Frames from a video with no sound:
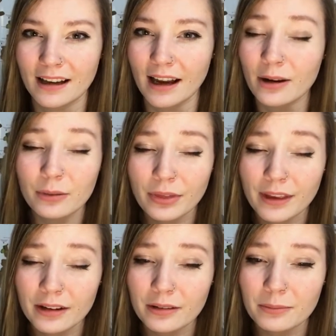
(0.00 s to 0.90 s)
out
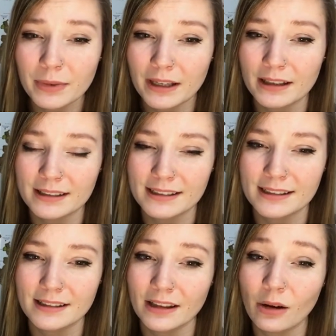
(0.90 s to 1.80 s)
there
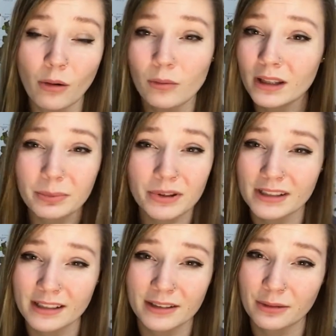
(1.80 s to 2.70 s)
because the only
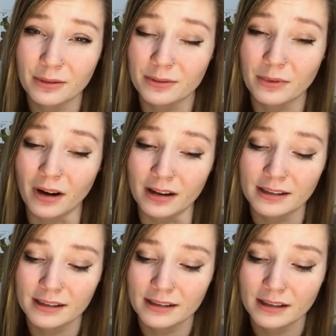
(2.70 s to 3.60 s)
person I knew was
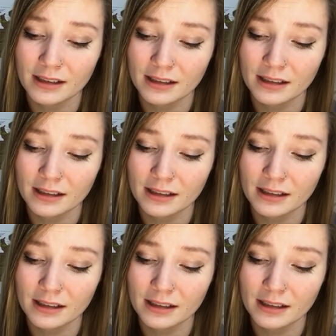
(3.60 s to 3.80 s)
Ross.